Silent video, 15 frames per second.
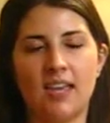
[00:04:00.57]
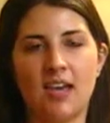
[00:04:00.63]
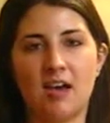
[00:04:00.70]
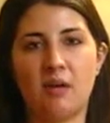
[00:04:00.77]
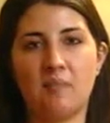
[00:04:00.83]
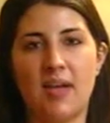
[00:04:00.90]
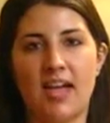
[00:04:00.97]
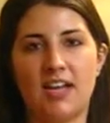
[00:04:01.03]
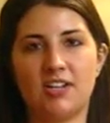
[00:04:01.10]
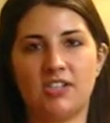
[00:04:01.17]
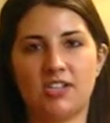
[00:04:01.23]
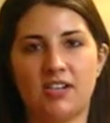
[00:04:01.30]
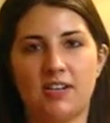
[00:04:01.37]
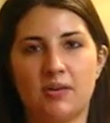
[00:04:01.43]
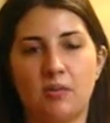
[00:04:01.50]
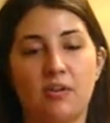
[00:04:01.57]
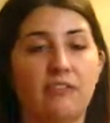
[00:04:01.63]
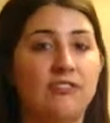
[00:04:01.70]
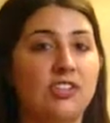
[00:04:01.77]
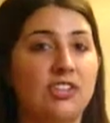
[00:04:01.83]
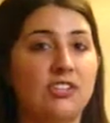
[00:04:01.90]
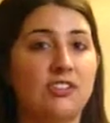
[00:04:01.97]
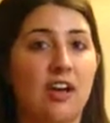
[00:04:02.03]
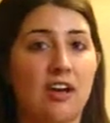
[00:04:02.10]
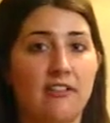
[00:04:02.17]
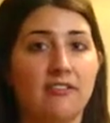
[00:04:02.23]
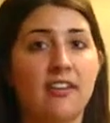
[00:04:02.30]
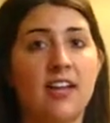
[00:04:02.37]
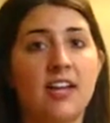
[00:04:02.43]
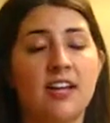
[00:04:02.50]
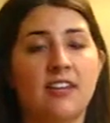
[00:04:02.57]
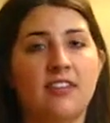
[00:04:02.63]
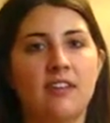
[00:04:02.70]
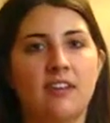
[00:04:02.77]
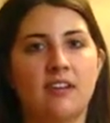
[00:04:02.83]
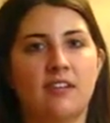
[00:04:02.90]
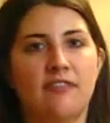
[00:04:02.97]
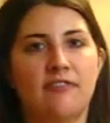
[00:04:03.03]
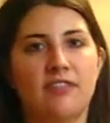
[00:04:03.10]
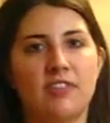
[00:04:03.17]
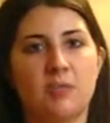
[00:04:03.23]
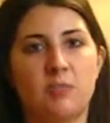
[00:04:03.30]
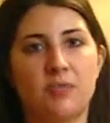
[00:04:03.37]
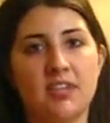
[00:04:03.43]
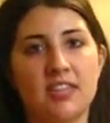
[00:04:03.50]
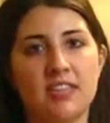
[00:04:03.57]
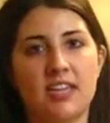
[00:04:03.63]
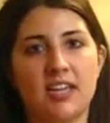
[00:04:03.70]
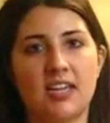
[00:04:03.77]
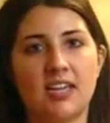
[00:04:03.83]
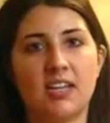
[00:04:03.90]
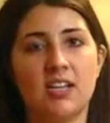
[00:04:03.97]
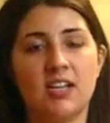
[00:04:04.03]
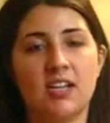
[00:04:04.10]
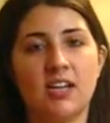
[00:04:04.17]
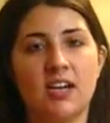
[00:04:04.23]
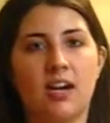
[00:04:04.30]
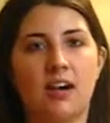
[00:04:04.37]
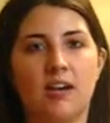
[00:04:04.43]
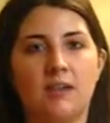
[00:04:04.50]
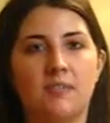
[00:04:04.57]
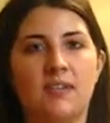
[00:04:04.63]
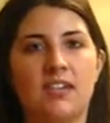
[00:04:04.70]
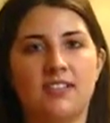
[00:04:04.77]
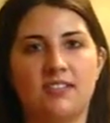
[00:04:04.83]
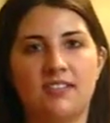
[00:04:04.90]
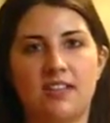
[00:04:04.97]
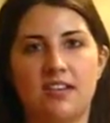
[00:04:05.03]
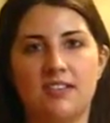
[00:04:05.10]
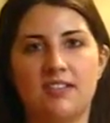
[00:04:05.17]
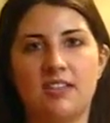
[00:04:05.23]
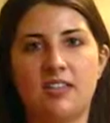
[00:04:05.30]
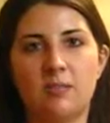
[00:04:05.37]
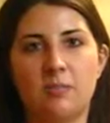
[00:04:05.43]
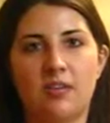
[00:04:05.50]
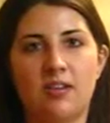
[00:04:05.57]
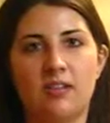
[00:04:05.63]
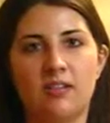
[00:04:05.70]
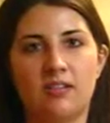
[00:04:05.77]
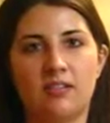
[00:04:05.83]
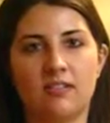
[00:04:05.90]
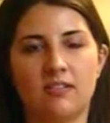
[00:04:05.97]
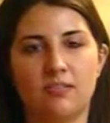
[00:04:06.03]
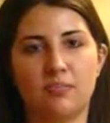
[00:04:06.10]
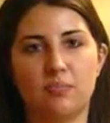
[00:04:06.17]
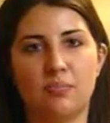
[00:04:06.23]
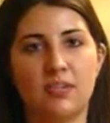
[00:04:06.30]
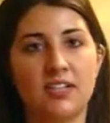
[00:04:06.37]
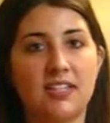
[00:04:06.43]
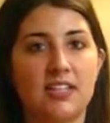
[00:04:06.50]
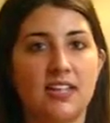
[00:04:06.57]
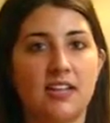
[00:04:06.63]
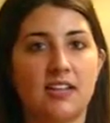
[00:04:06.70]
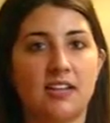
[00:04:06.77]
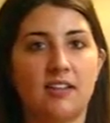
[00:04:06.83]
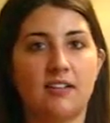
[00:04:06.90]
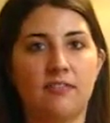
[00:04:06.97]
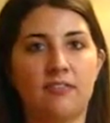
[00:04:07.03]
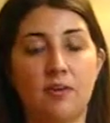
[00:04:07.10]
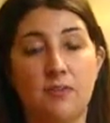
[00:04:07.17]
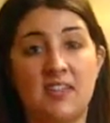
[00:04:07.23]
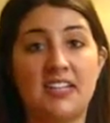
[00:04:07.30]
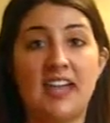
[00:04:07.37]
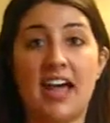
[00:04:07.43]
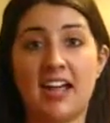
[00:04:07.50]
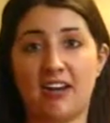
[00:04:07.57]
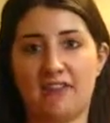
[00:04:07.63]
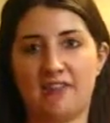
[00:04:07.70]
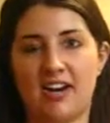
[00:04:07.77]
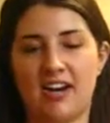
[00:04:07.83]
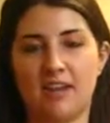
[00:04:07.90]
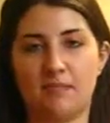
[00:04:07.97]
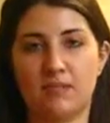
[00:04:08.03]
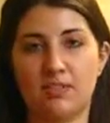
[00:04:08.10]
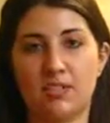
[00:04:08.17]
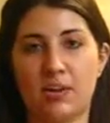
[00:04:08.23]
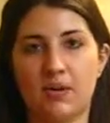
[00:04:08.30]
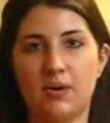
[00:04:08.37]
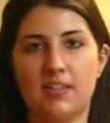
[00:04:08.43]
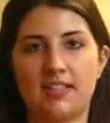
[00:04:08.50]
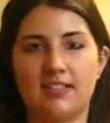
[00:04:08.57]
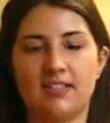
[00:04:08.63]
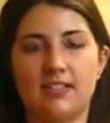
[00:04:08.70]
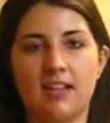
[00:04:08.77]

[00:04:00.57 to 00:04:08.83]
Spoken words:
imagine, well, first off, for the breathing, it's a deep breathing from the diaphragm, so it's,